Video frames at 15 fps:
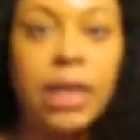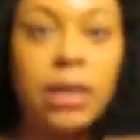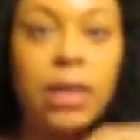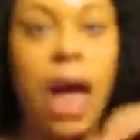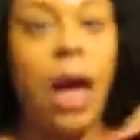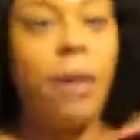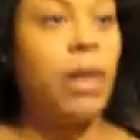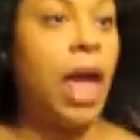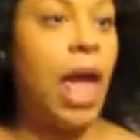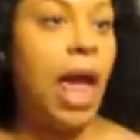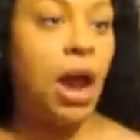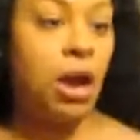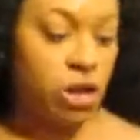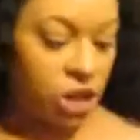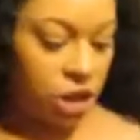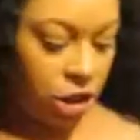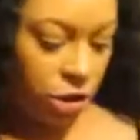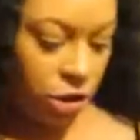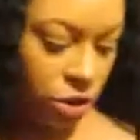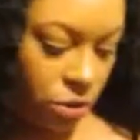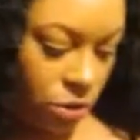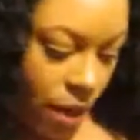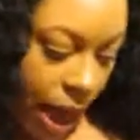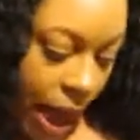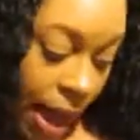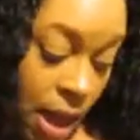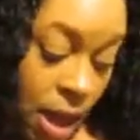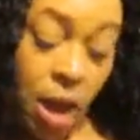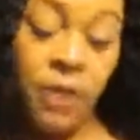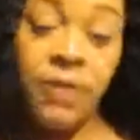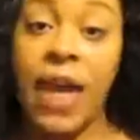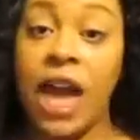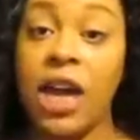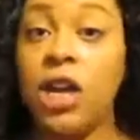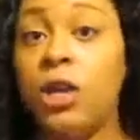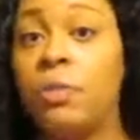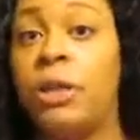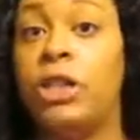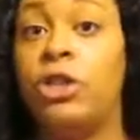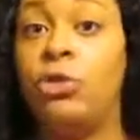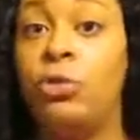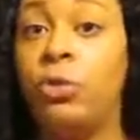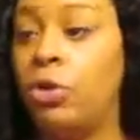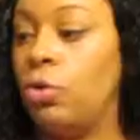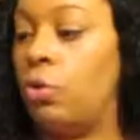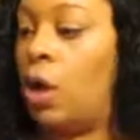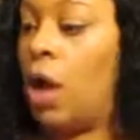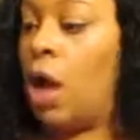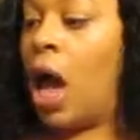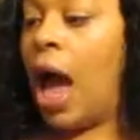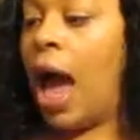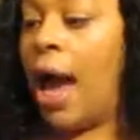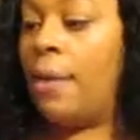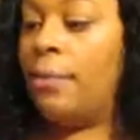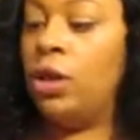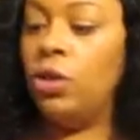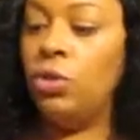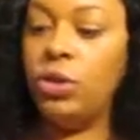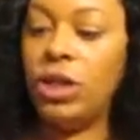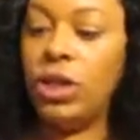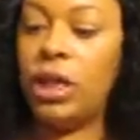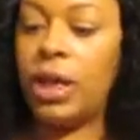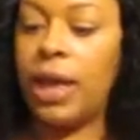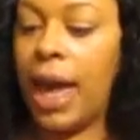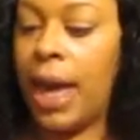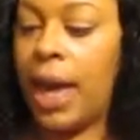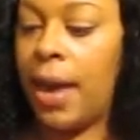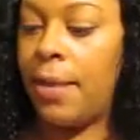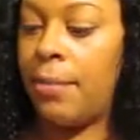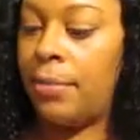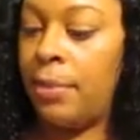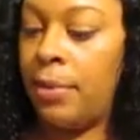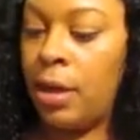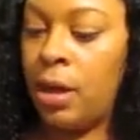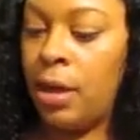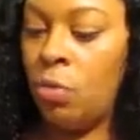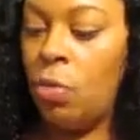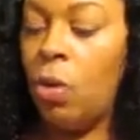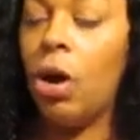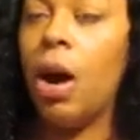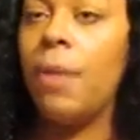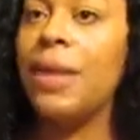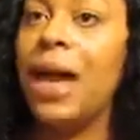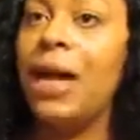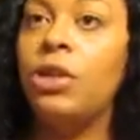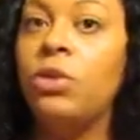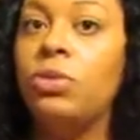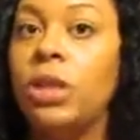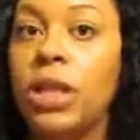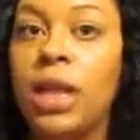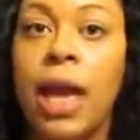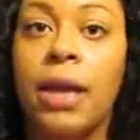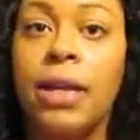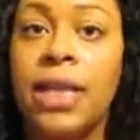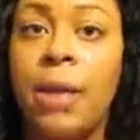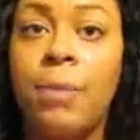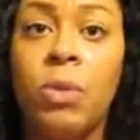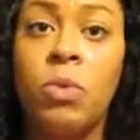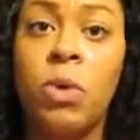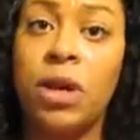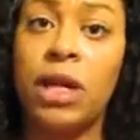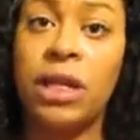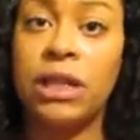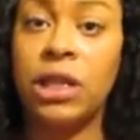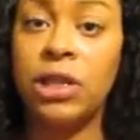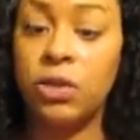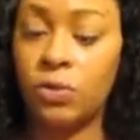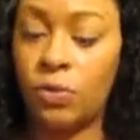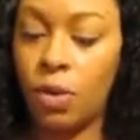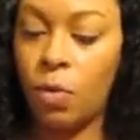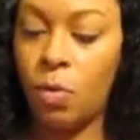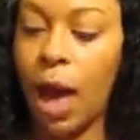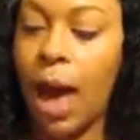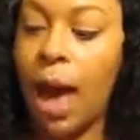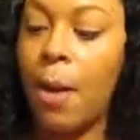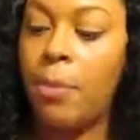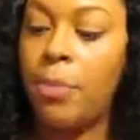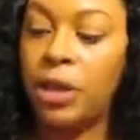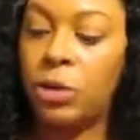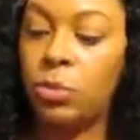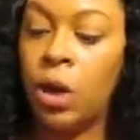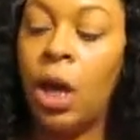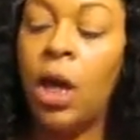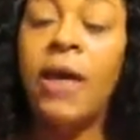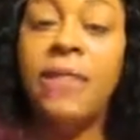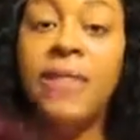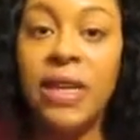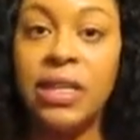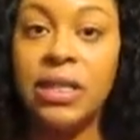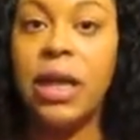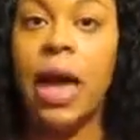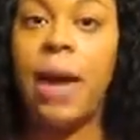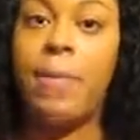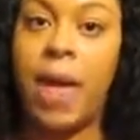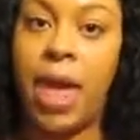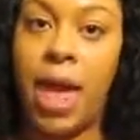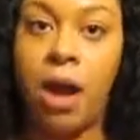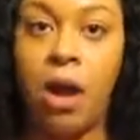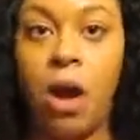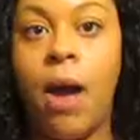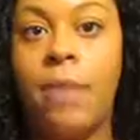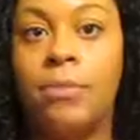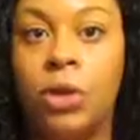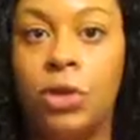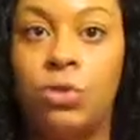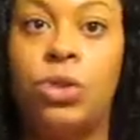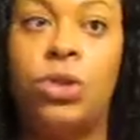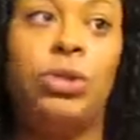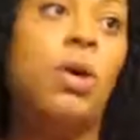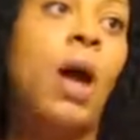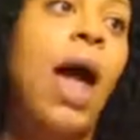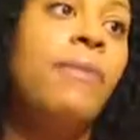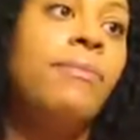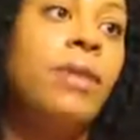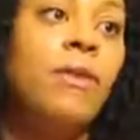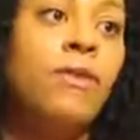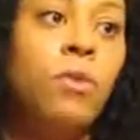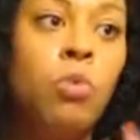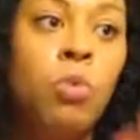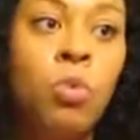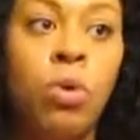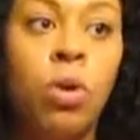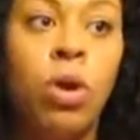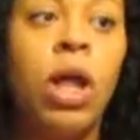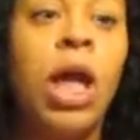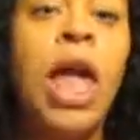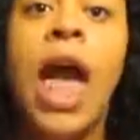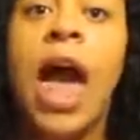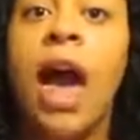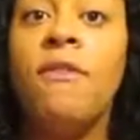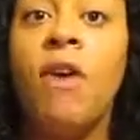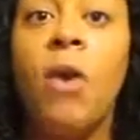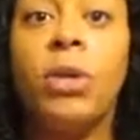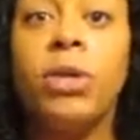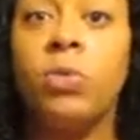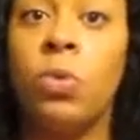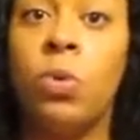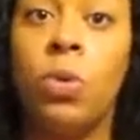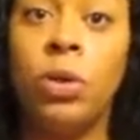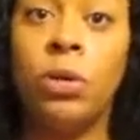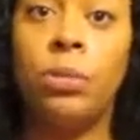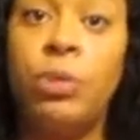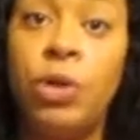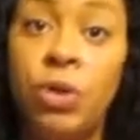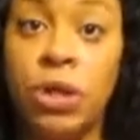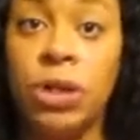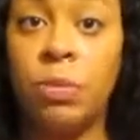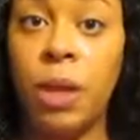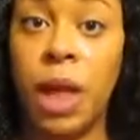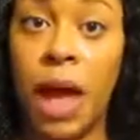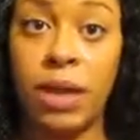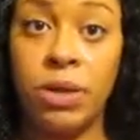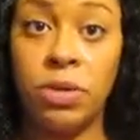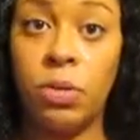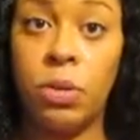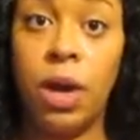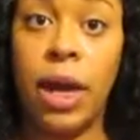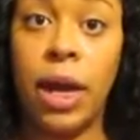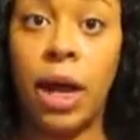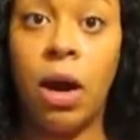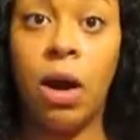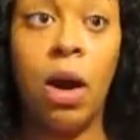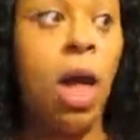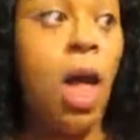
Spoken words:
time, the hair shouldn't do that. That could be true. I'm new to the game. Well, I'm not new to the game because I've been wearing extensions for a while, but this type of hair I'm new to. I've always worn the beauty supply store hair